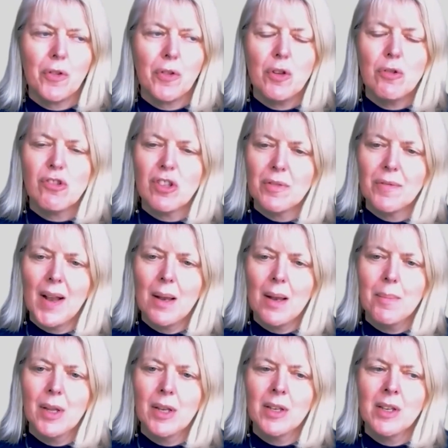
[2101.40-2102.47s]
future
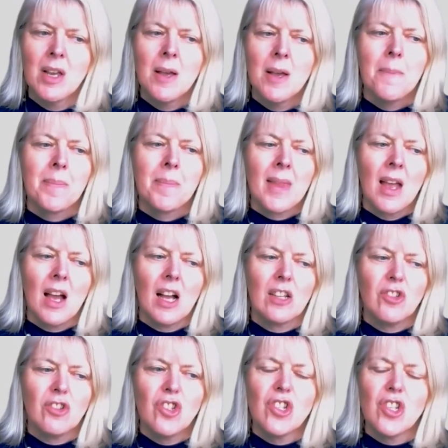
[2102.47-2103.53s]
development?
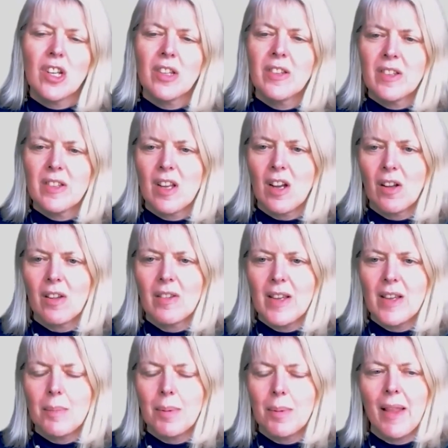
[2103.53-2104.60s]
And just start
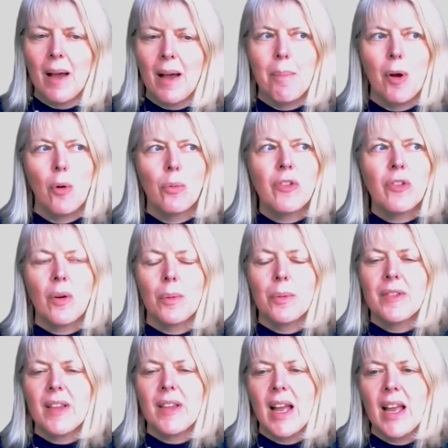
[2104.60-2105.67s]
thinking about that. But also I would
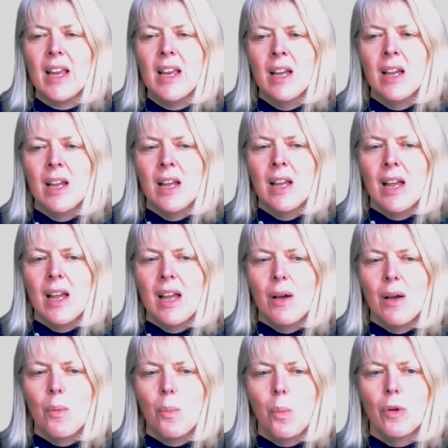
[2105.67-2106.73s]
say,
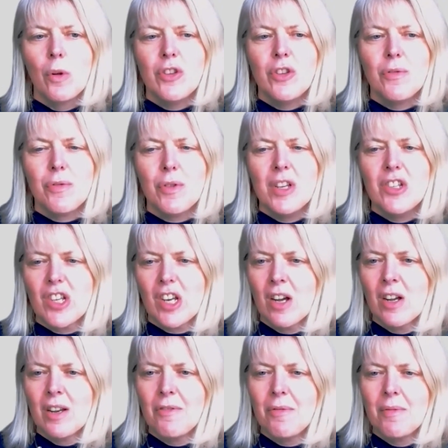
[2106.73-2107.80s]
once you've reached a
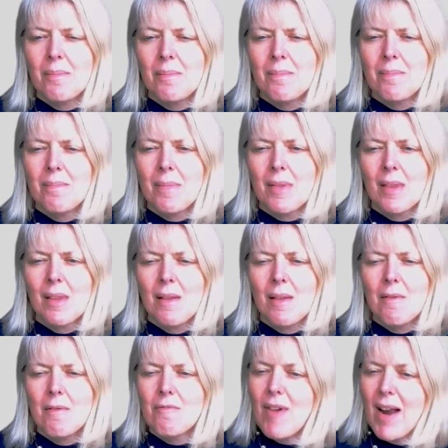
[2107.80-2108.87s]
kind of
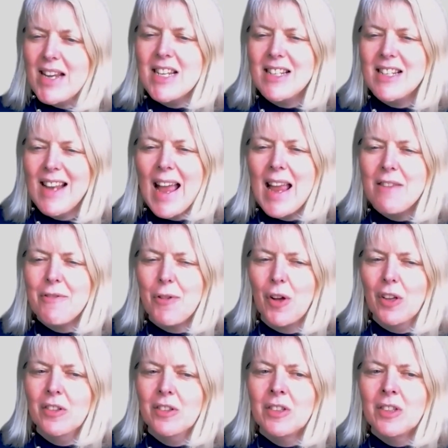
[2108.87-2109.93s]
rainy day
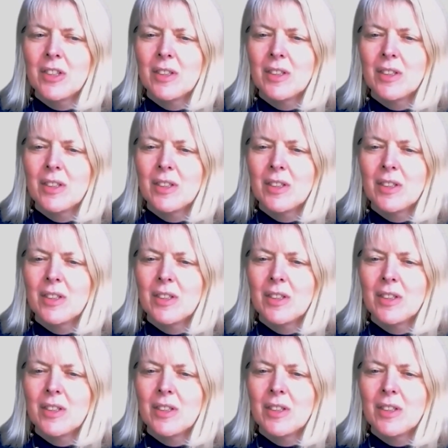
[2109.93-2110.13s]
fund,